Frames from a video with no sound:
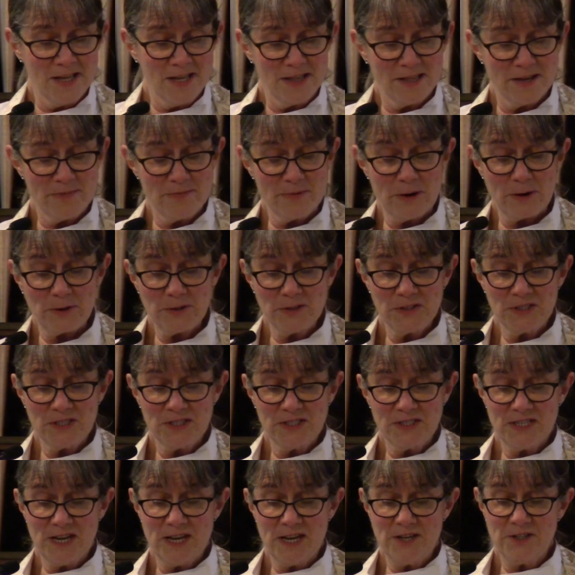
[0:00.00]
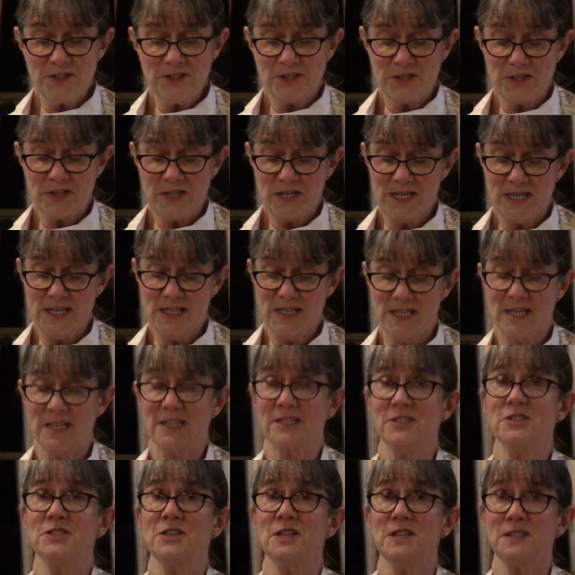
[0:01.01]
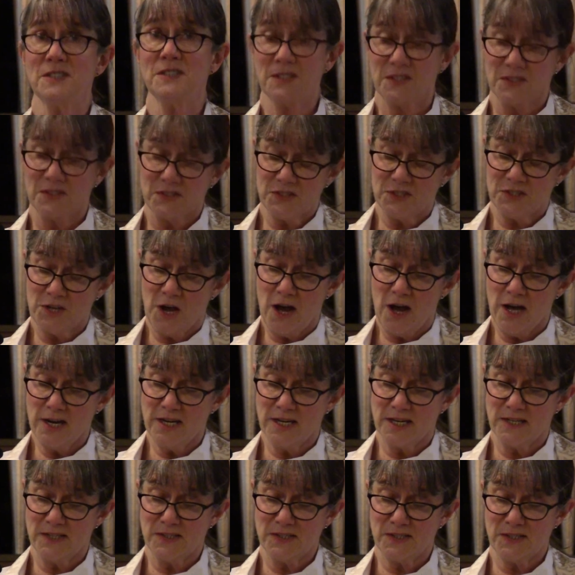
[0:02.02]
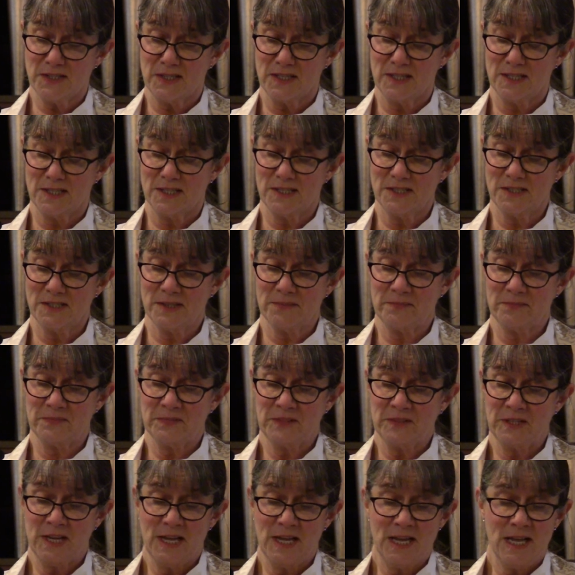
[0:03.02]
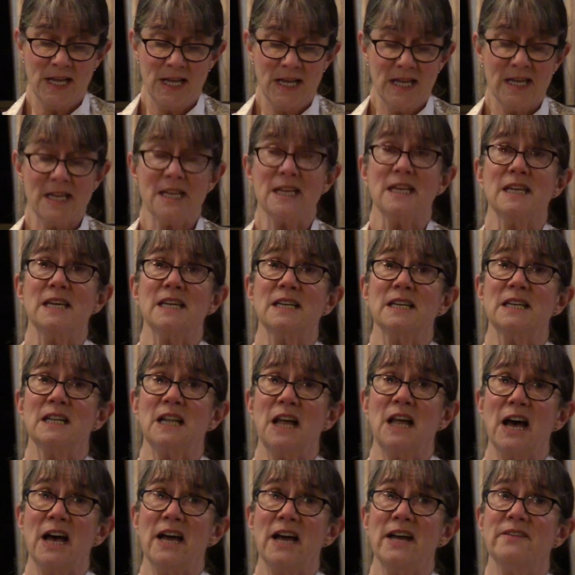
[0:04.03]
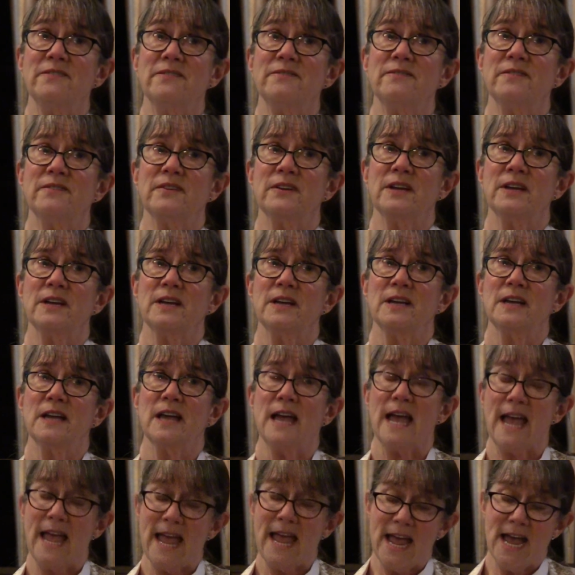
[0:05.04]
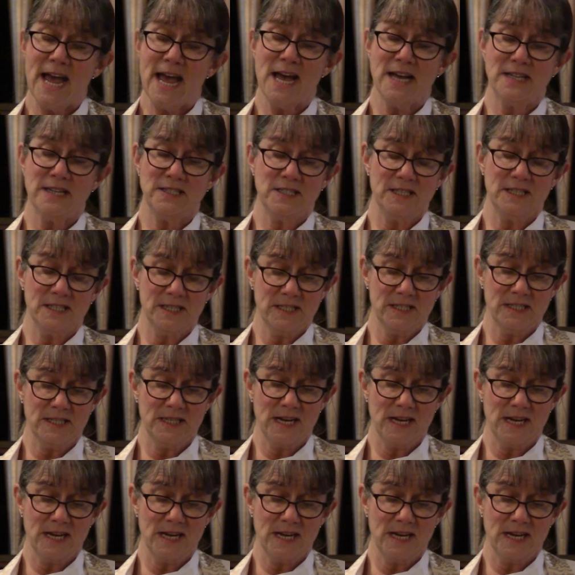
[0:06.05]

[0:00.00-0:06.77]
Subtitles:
The most essential thing that Jesus taught us is, in life and in